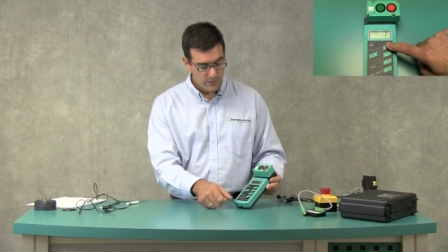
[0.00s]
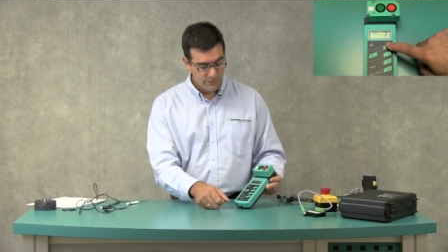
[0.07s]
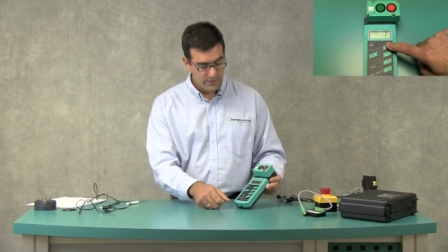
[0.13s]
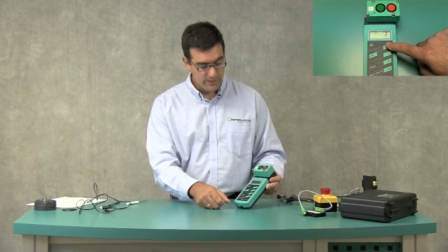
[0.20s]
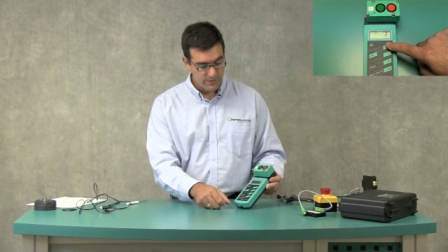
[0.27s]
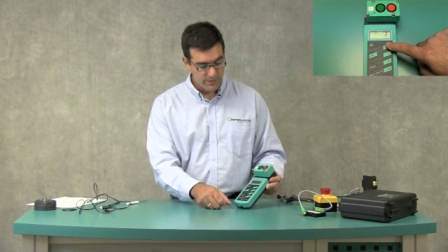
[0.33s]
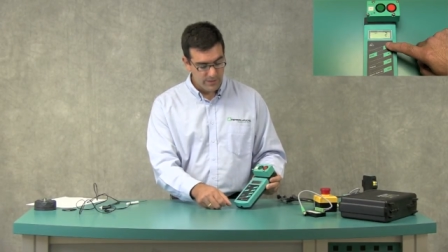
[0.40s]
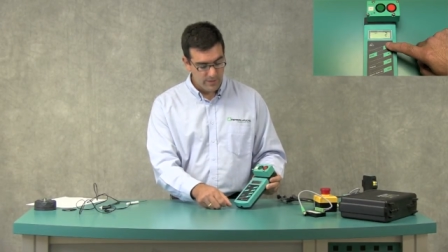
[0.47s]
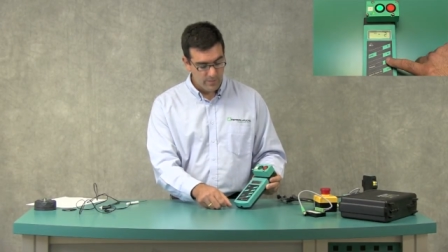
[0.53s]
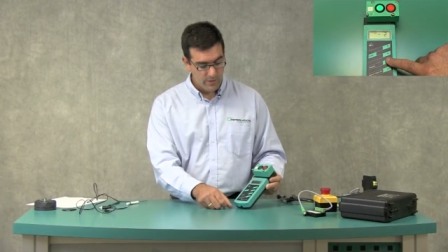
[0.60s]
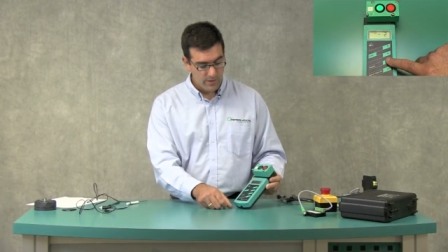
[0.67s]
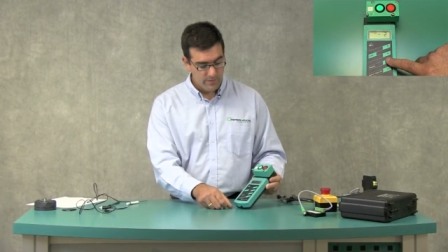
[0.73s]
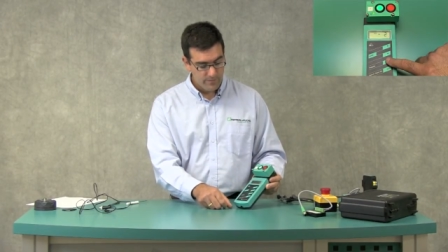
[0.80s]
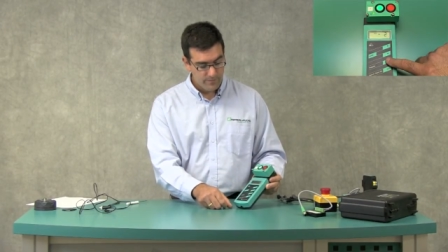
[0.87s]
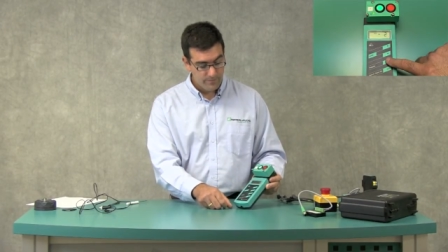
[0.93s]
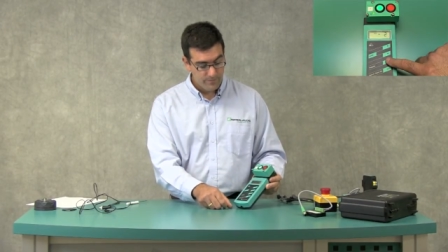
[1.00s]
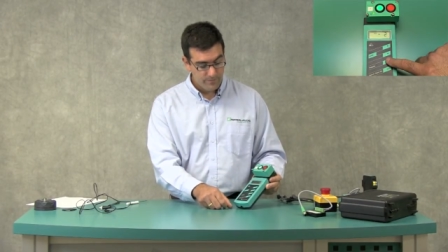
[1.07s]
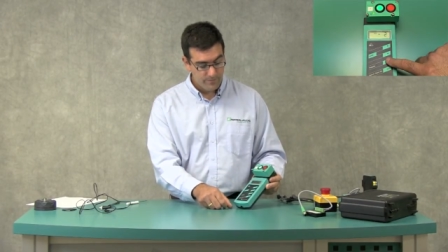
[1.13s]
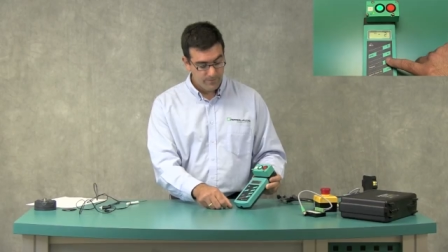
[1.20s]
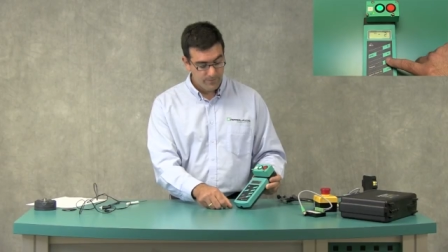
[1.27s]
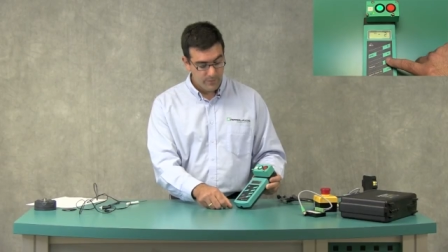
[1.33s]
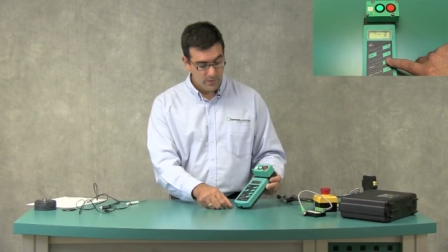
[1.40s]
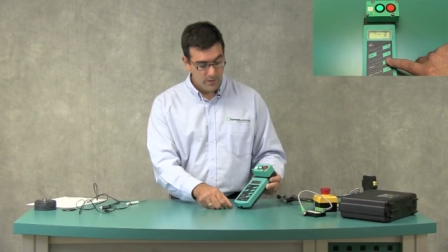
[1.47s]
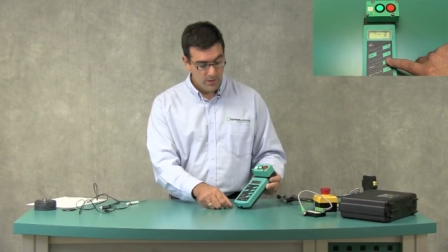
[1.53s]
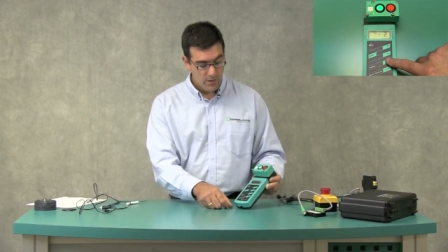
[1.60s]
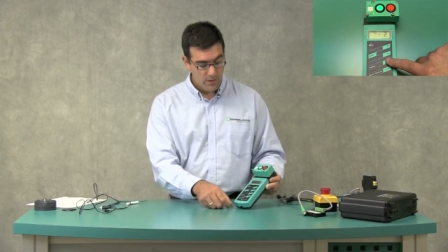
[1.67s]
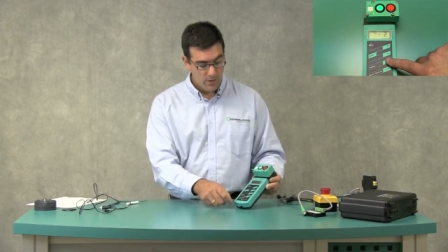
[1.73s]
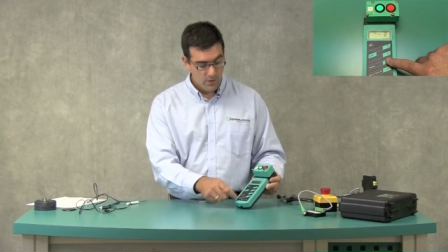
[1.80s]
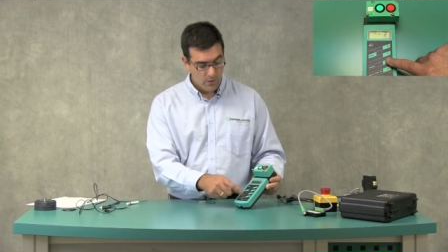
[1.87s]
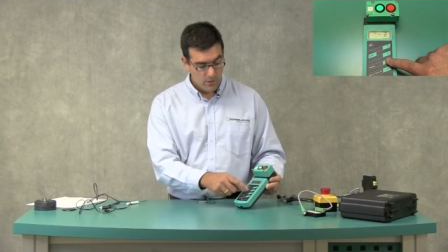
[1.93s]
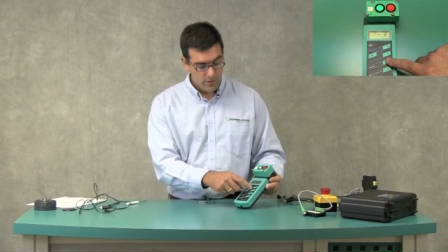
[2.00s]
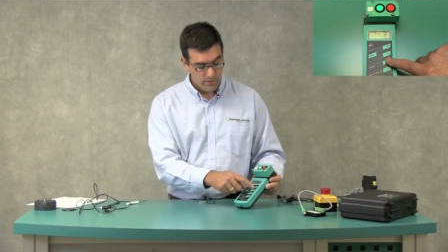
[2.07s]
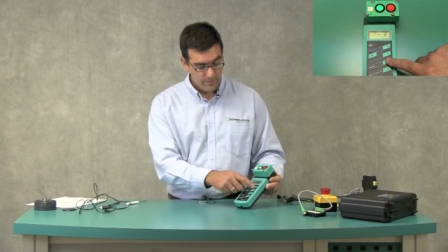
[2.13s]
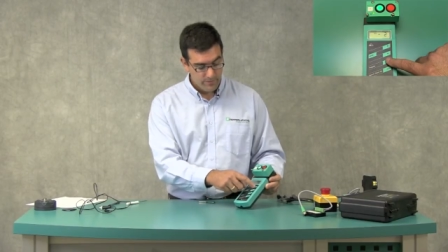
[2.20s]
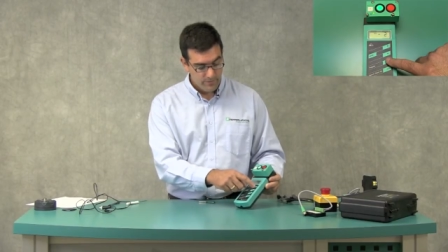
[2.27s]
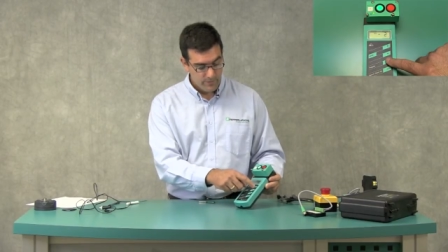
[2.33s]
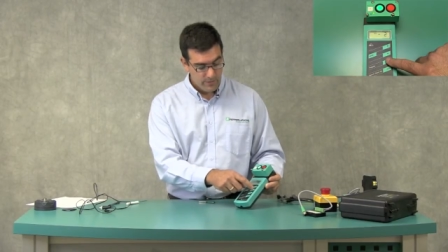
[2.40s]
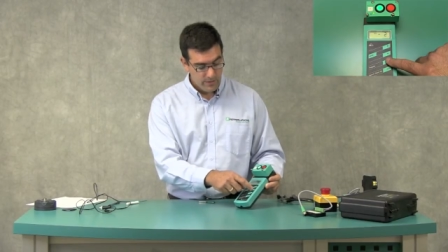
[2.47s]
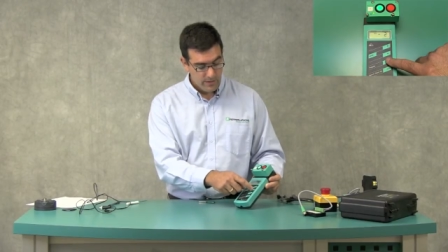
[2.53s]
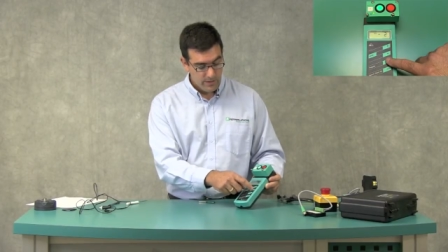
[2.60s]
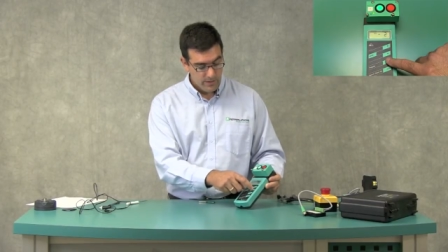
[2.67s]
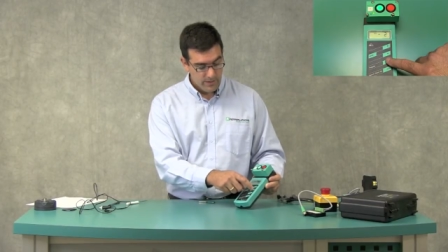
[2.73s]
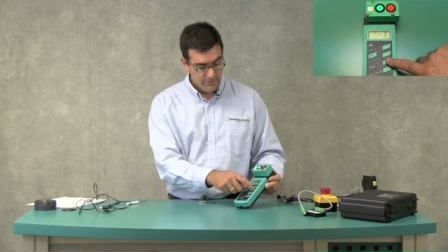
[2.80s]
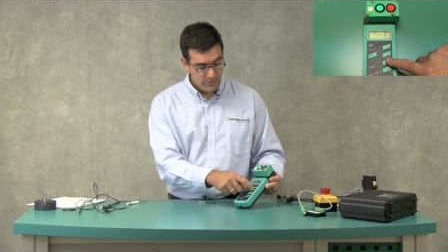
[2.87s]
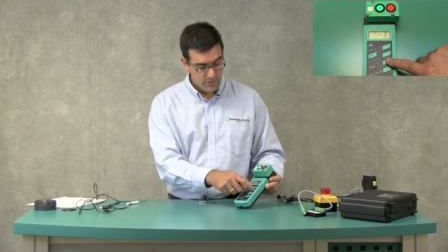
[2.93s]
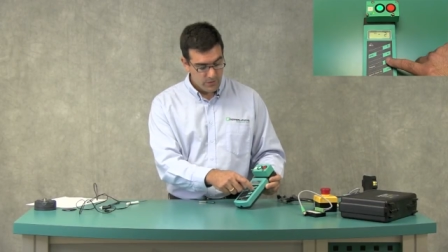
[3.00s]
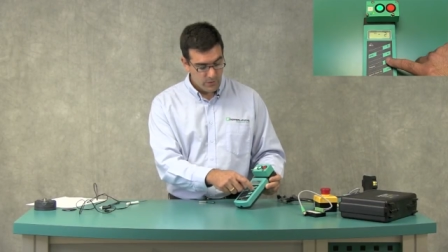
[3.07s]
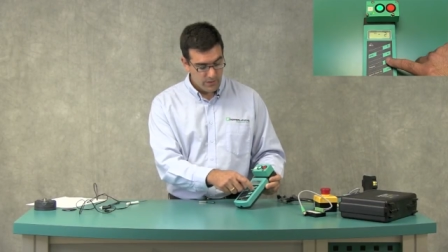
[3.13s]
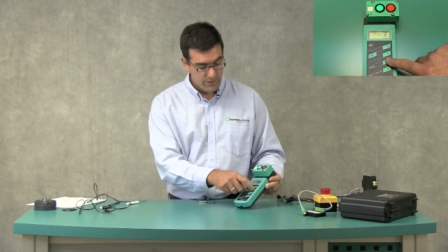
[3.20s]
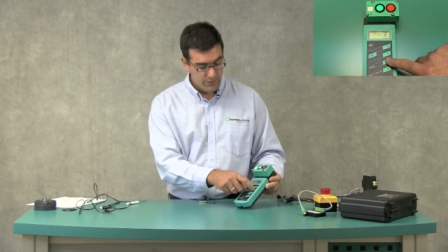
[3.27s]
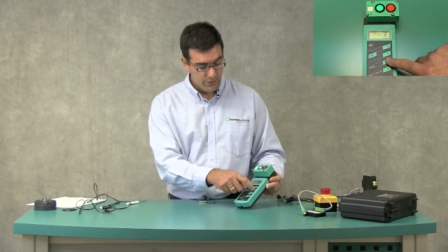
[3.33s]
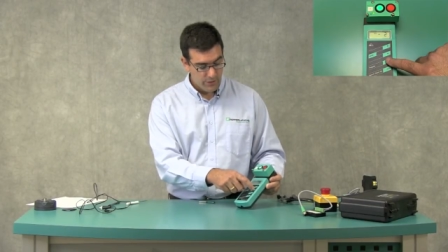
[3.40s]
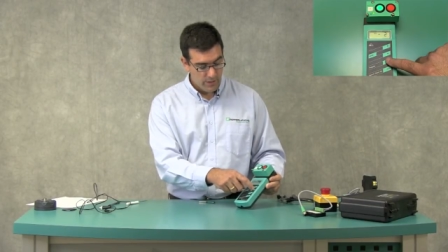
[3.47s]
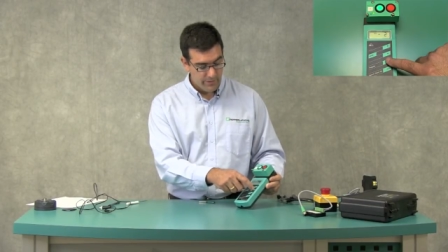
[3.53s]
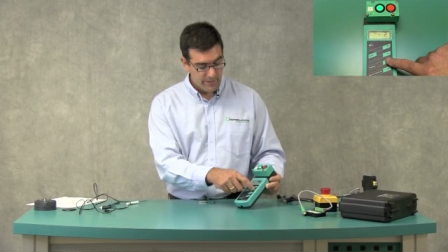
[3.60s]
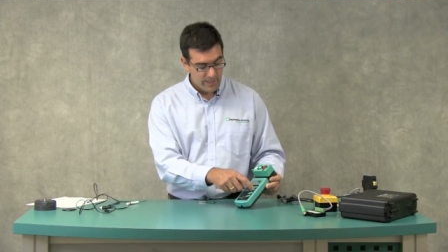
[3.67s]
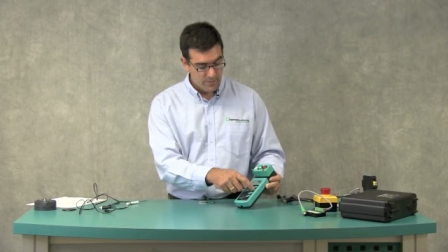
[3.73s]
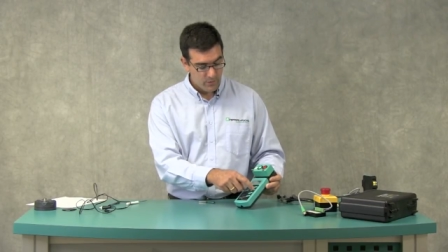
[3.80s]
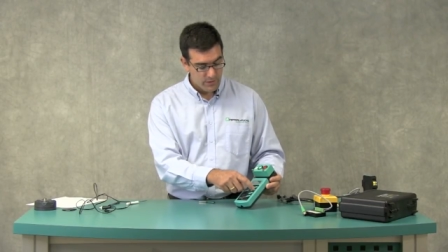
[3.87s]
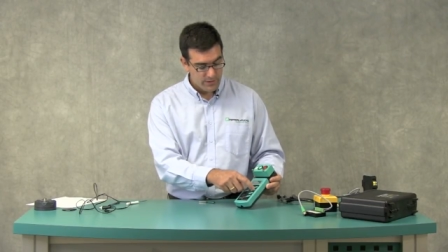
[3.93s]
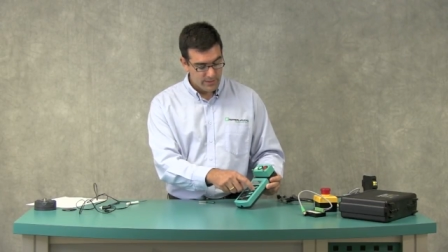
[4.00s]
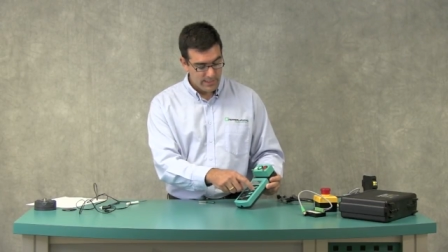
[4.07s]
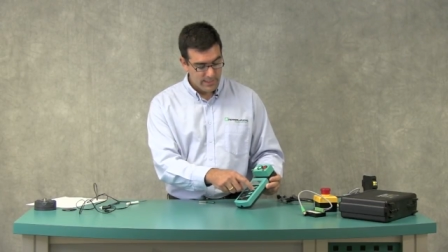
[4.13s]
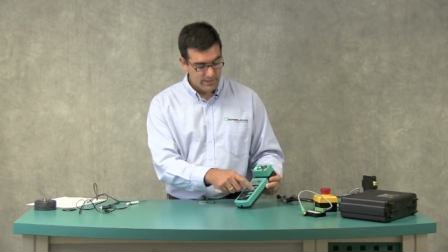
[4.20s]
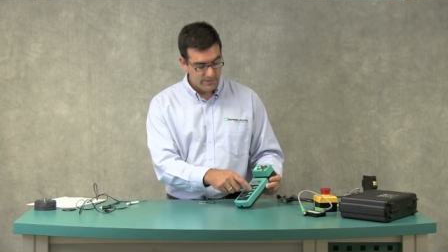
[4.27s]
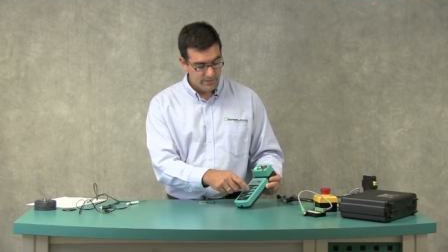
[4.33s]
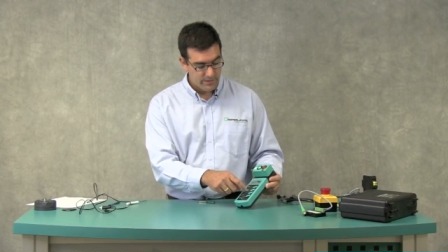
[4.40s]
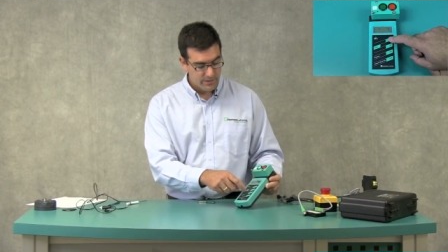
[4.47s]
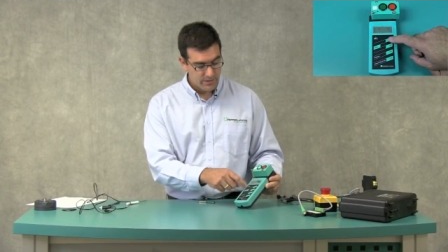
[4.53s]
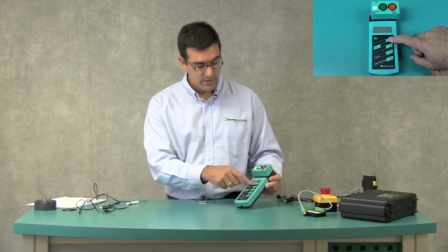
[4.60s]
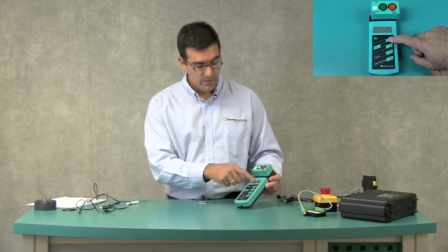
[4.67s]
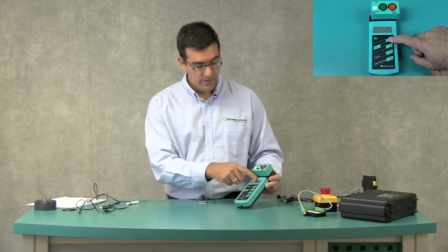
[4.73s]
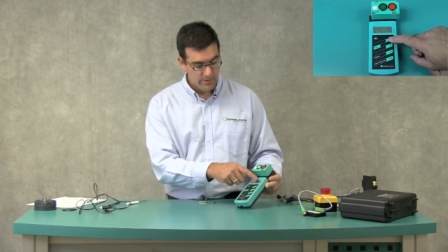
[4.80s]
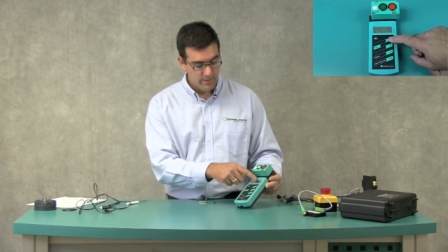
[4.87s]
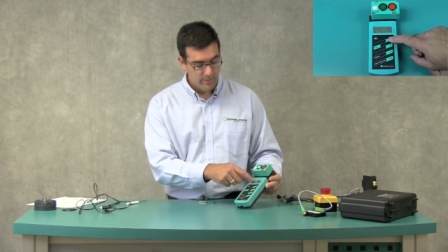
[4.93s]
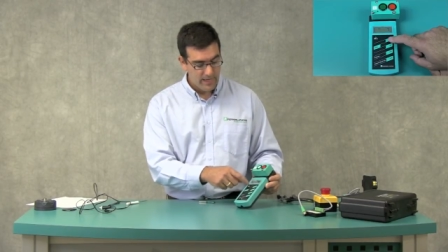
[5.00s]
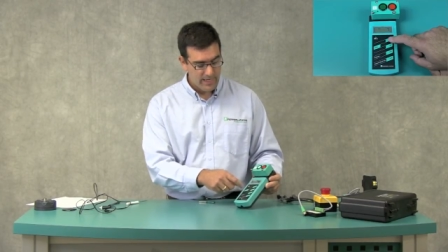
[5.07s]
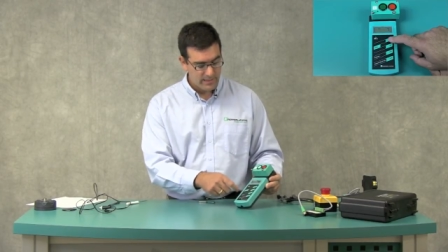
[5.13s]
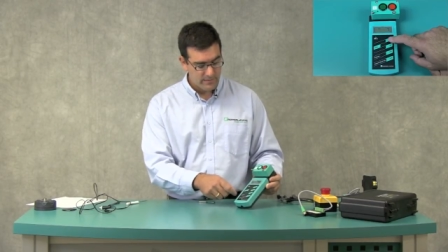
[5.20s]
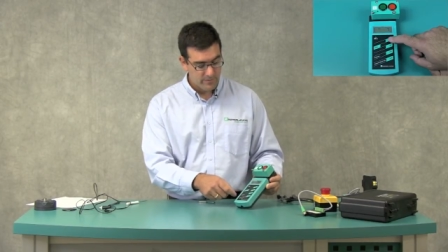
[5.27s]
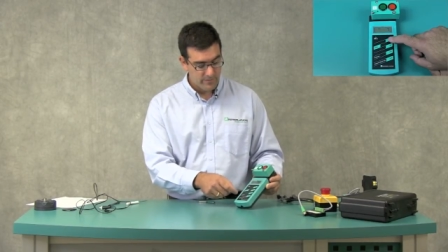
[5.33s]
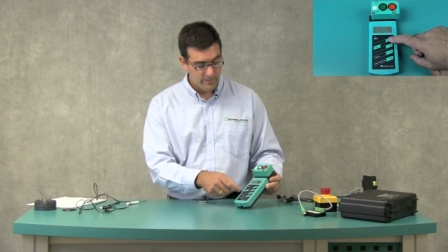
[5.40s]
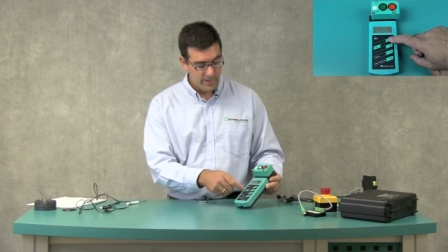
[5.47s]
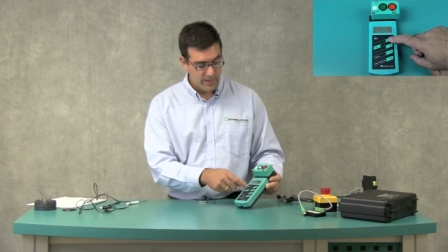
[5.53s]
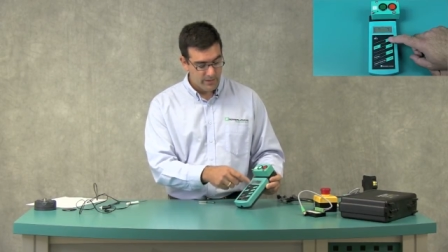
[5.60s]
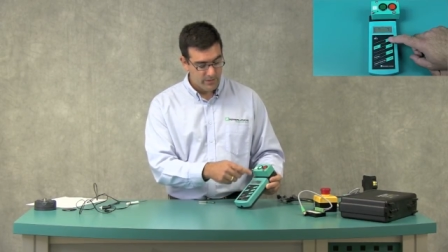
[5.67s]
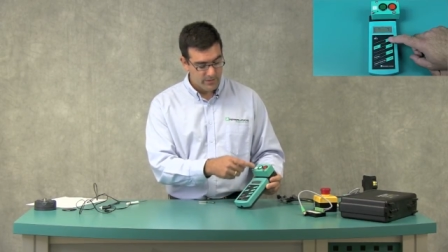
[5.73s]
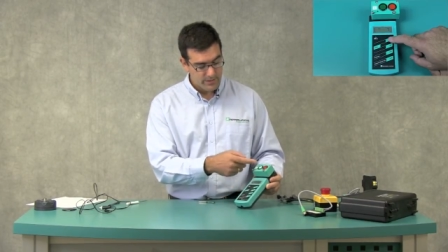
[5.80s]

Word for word: change the number. Or if you just want to turn all the outputs on, just go to the maximum value.